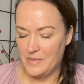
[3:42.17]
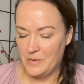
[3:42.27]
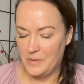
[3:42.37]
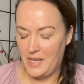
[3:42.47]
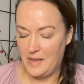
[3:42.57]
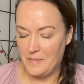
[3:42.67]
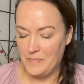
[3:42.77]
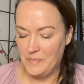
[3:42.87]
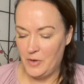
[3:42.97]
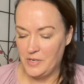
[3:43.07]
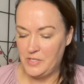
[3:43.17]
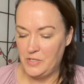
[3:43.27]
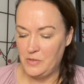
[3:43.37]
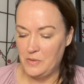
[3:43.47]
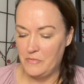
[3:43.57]
Okay, part
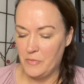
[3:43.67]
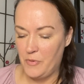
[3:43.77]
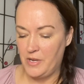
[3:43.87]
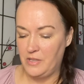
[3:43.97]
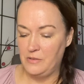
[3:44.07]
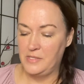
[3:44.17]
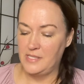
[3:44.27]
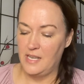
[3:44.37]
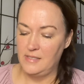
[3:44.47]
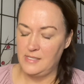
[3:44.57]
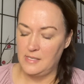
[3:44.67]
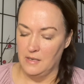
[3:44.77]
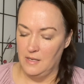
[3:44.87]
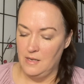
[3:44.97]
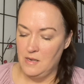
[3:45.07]
two of the prelude says,
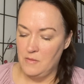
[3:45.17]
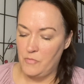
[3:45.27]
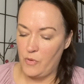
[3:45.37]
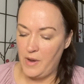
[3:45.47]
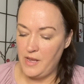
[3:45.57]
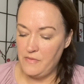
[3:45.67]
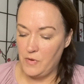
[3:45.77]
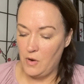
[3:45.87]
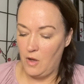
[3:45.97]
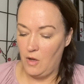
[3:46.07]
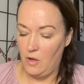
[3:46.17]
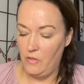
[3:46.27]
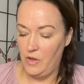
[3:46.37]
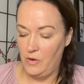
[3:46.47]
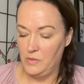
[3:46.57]
pray for all
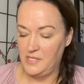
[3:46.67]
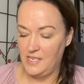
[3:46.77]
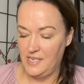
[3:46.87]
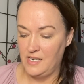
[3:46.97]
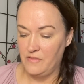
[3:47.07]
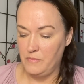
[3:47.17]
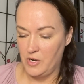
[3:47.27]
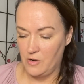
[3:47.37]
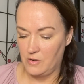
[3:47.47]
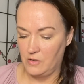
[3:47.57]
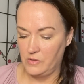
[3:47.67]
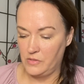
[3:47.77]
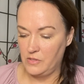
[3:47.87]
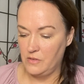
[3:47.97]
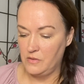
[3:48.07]
those in need of
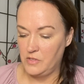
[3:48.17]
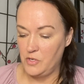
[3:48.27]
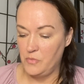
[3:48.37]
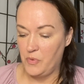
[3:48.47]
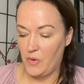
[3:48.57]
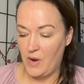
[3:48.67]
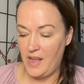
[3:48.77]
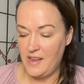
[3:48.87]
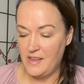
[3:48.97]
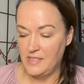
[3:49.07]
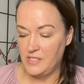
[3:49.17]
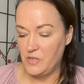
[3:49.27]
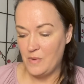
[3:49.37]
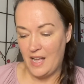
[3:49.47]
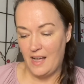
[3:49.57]
miracles. To pray is
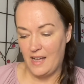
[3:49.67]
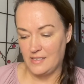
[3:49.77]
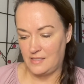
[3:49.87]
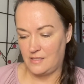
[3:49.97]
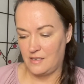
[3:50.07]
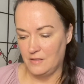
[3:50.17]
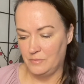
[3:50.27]
to ask.